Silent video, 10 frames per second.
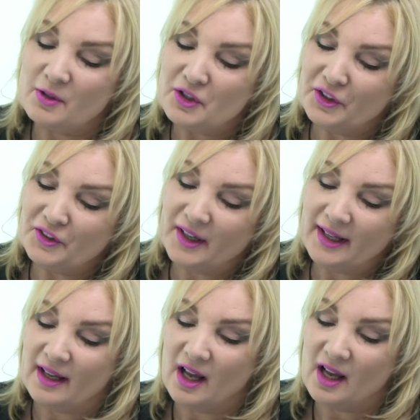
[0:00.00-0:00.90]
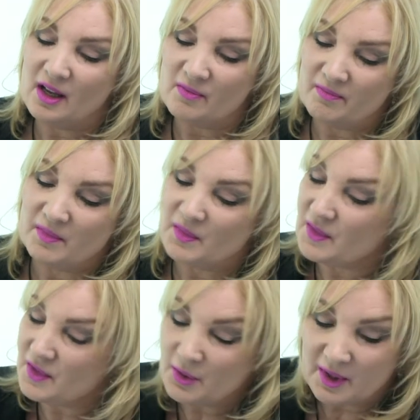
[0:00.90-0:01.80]
turning
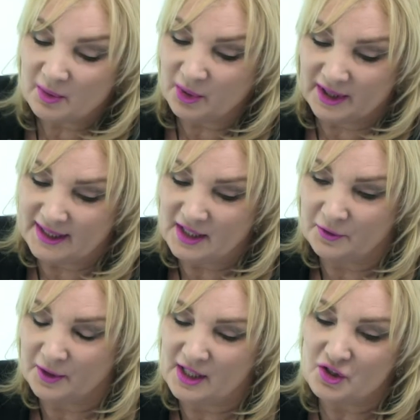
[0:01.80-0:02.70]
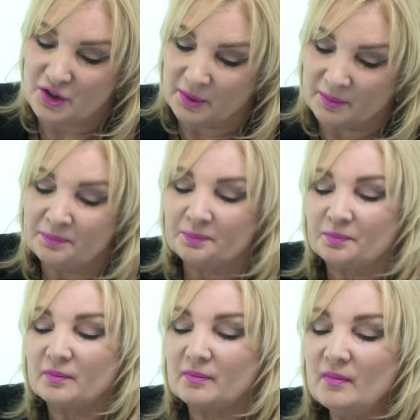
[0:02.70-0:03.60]
to a completely different issue.
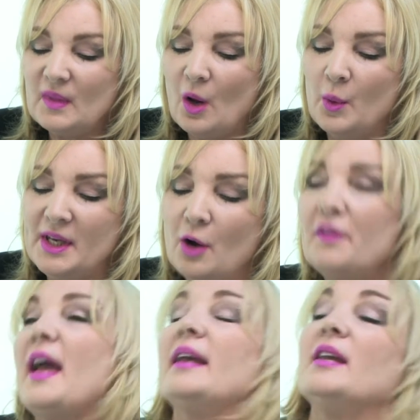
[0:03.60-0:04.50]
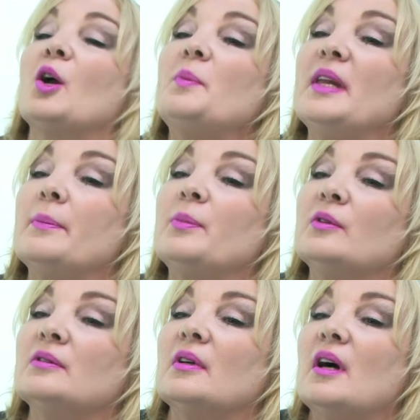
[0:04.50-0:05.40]
We know that young
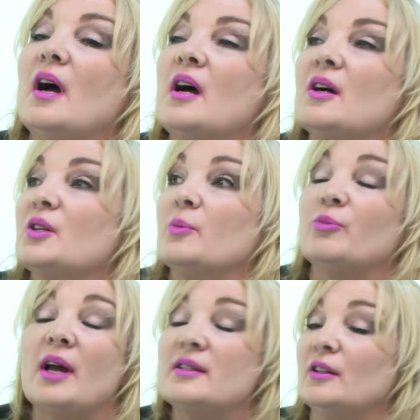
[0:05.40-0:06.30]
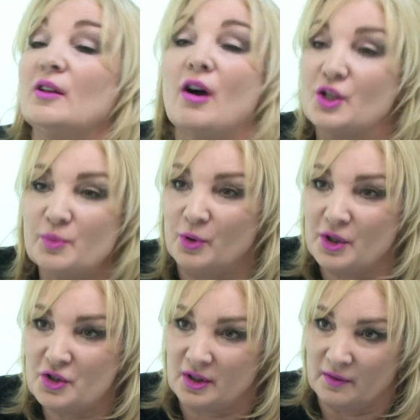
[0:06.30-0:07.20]
people comprise a large
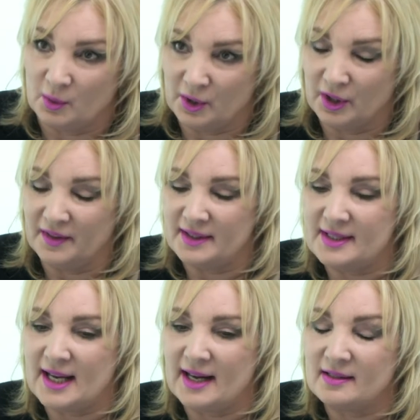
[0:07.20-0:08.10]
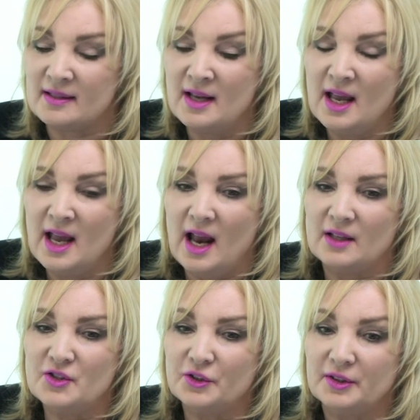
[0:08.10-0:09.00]
portion of the world these days, and
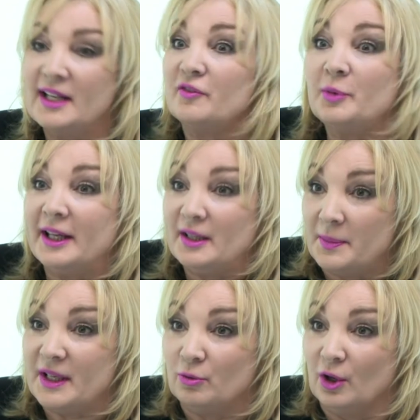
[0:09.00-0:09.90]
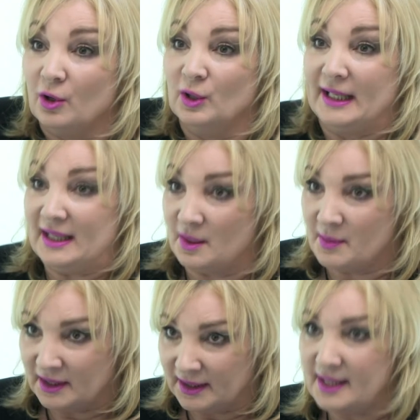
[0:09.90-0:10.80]
certainly have played a big role in the
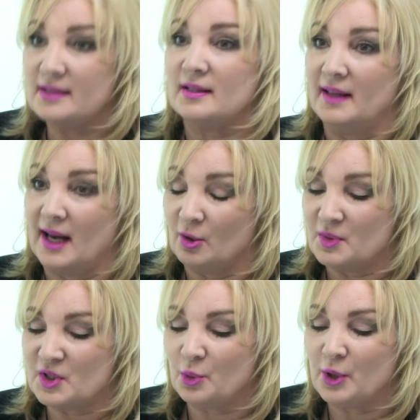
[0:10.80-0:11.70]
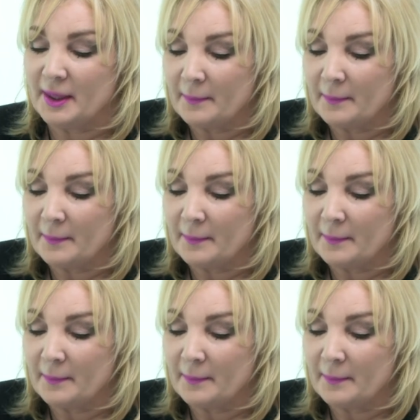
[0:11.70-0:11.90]
Middle East and the Arab Spring.